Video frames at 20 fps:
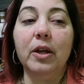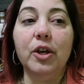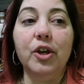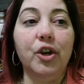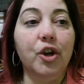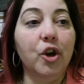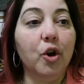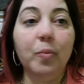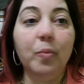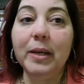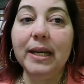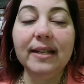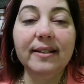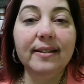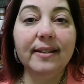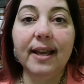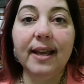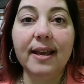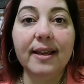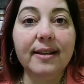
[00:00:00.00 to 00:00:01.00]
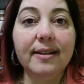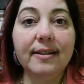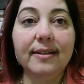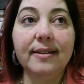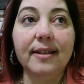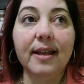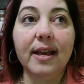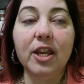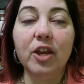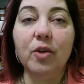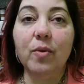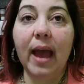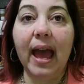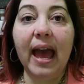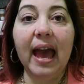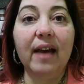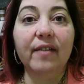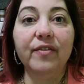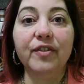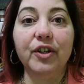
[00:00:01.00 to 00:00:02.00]
Nobody says that you
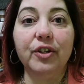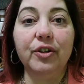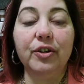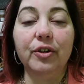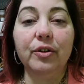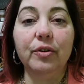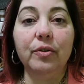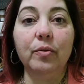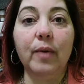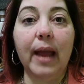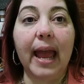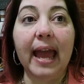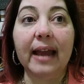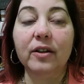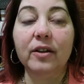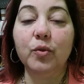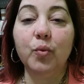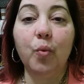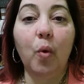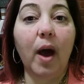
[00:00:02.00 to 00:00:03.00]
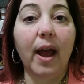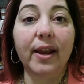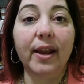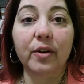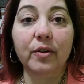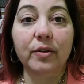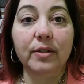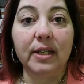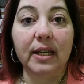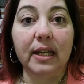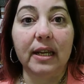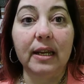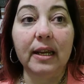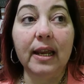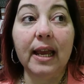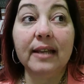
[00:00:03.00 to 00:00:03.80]
have to do X, Y, or Z.